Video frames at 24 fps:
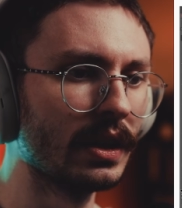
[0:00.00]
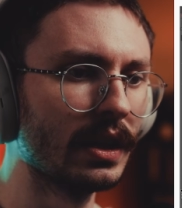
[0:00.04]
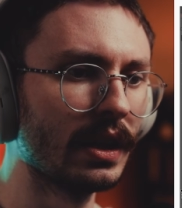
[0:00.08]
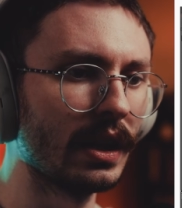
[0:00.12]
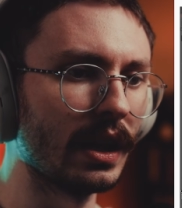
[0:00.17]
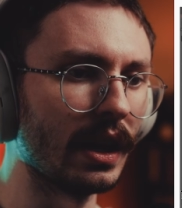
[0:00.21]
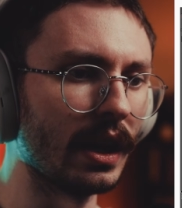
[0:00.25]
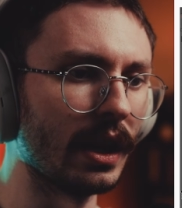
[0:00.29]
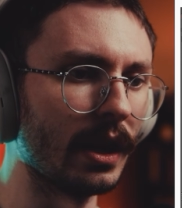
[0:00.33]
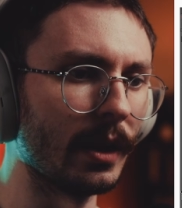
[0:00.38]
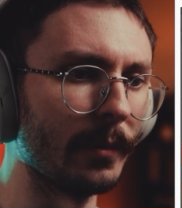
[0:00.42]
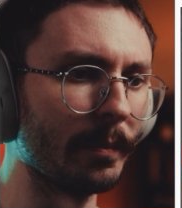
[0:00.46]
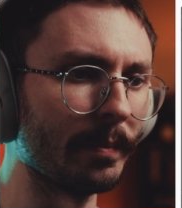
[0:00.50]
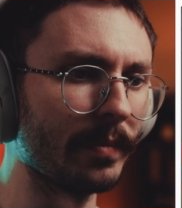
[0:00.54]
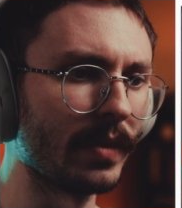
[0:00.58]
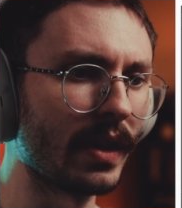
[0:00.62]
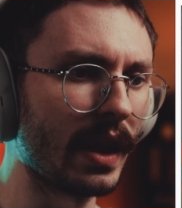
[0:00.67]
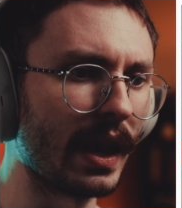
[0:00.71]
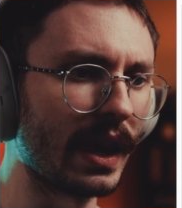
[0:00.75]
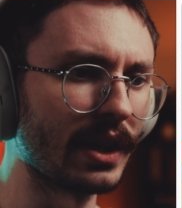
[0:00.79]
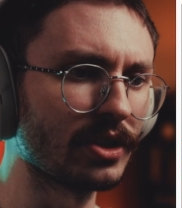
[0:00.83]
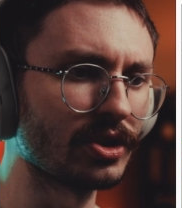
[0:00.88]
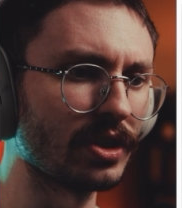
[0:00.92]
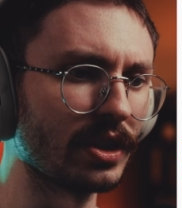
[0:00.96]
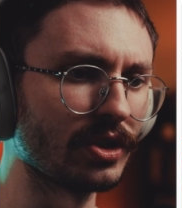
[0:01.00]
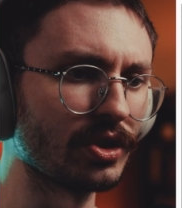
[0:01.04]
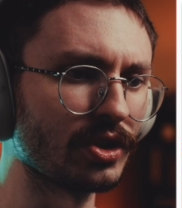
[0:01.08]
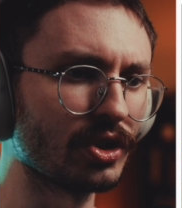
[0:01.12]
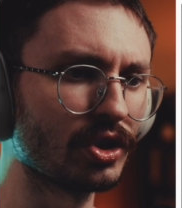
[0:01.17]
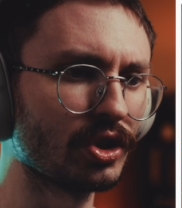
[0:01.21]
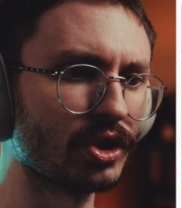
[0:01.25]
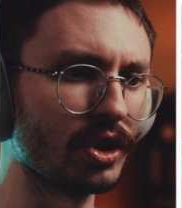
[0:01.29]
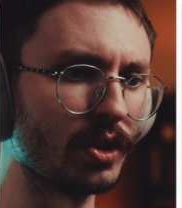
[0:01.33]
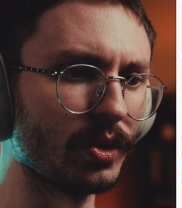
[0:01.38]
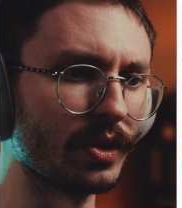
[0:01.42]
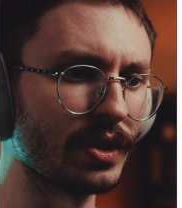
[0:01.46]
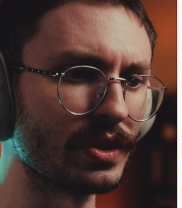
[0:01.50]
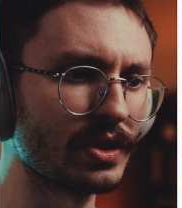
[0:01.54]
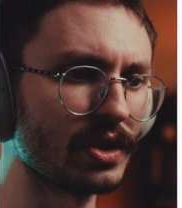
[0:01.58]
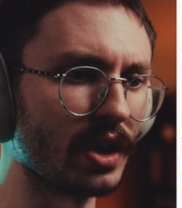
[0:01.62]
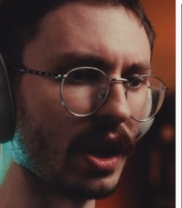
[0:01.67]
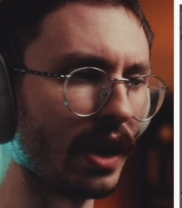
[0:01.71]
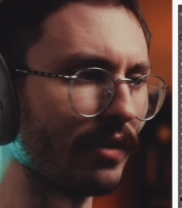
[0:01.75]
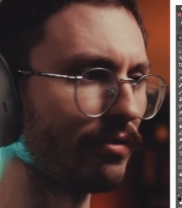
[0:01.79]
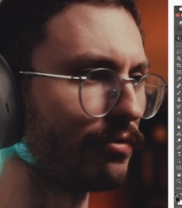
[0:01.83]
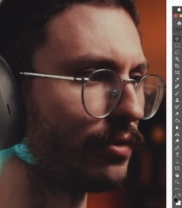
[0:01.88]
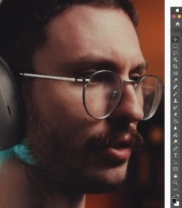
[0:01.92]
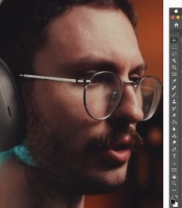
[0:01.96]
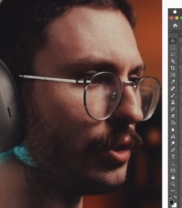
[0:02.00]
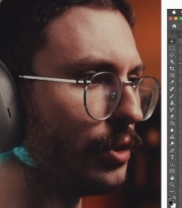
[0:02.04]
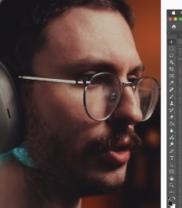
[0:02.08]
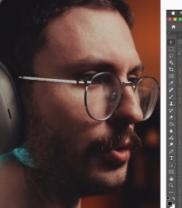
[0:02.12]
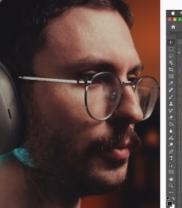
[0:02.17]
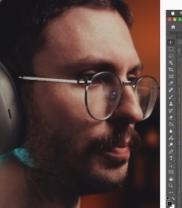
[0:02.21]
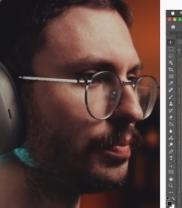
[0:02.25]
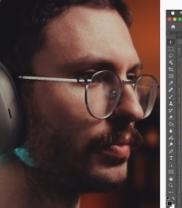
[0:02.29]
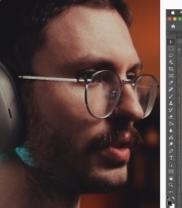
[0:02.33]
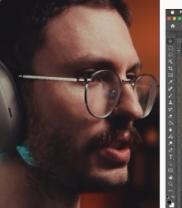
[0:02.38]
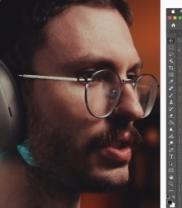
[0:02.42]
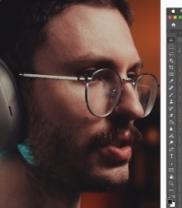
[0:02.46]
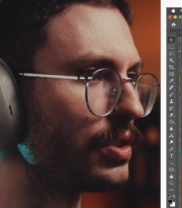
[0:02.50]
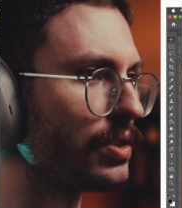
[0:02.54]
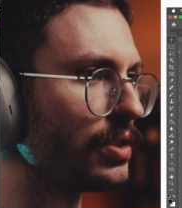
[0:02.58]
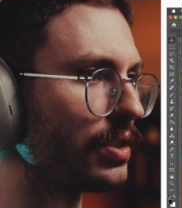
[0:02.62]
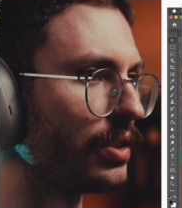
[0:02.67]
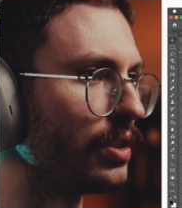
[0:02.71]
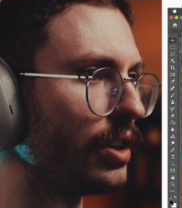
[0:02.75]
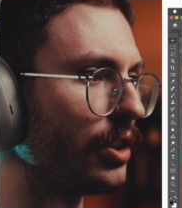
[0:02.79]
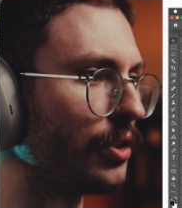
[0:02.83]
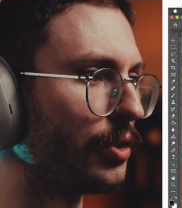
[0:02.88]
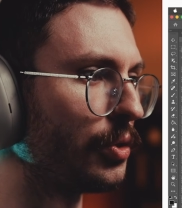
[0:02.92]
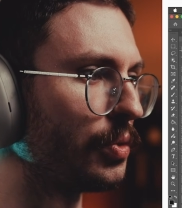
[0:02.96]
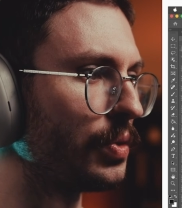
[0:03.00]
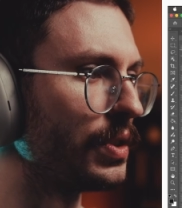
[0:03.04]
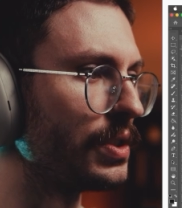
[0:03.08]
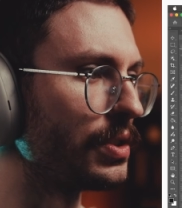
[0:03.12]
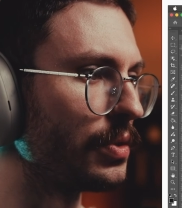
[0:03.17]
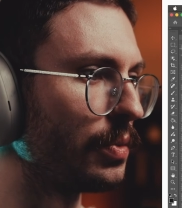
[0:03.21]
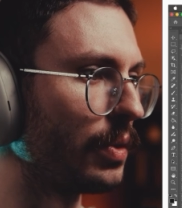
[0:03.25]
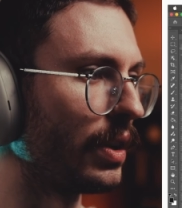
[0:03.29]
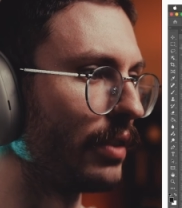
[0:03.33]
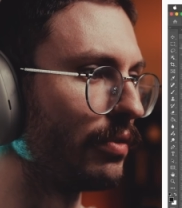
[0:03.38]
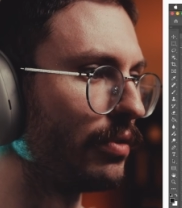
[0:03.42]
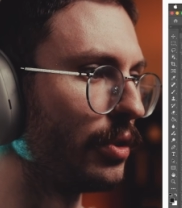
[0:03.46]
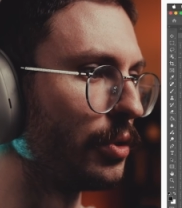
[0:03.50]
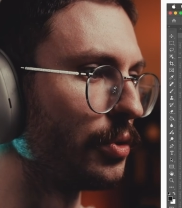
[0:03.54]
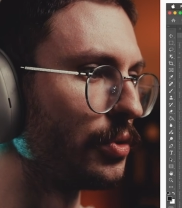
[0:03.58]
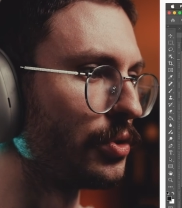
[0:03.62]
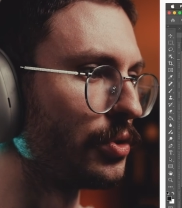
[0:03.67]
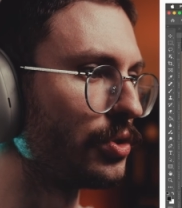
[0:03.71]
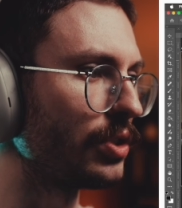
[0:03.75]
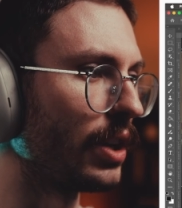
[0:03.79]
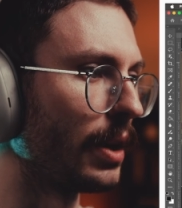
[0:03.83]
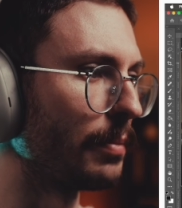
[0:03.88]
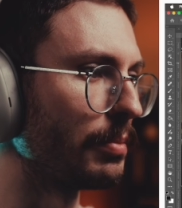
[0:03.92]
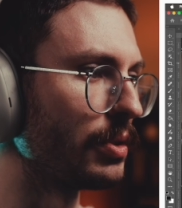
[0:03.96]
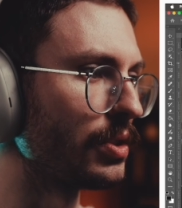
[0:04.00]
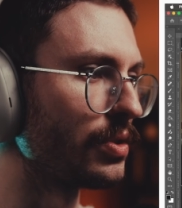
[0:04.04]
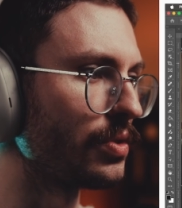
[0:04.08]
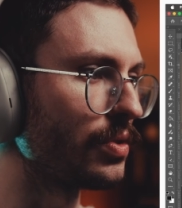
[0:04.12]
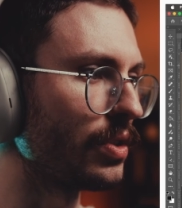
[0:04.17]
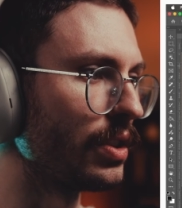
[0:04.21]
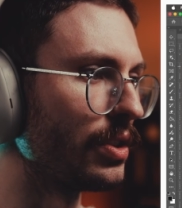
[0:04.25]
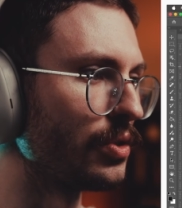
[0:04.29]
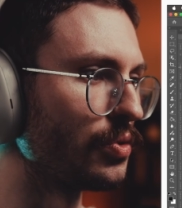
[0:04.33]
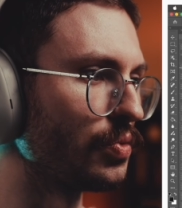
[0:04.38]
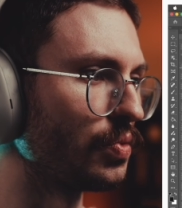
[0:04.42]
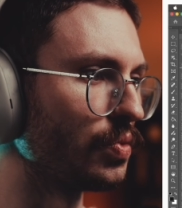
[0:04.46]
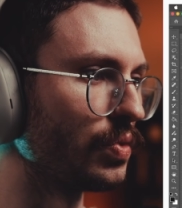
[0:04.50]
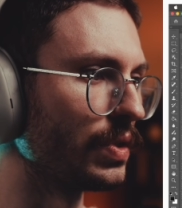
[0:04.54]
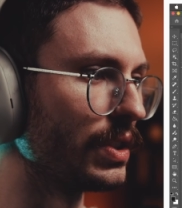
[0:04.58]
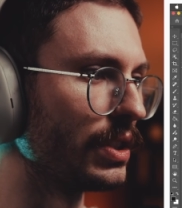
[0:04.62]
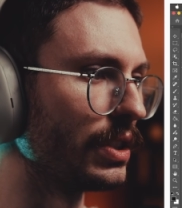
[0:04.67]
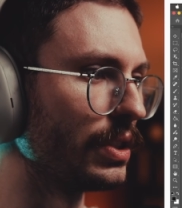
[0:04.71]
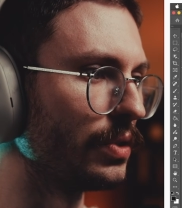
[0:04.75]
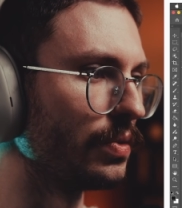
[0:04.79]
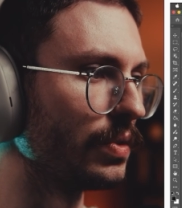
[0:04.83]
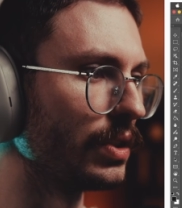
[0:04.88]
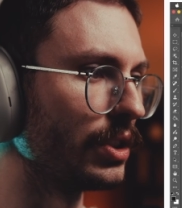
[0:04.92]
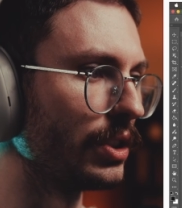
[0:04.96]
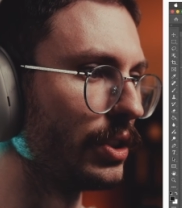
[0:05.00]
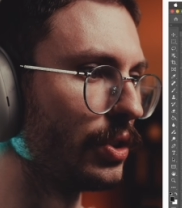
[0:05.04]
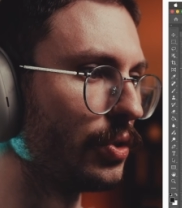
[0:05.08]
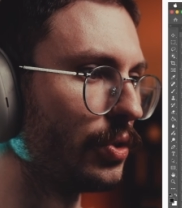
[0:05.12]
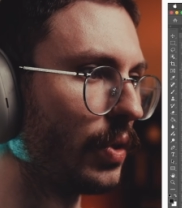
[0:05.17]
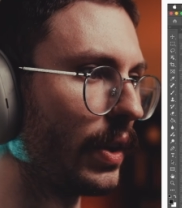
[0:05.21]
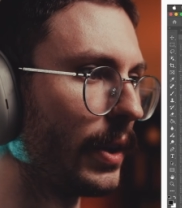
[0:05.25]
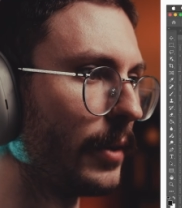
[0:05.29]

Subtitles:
Actually, I'll just show this off for you. This is another reason why Photoshop is really, really great.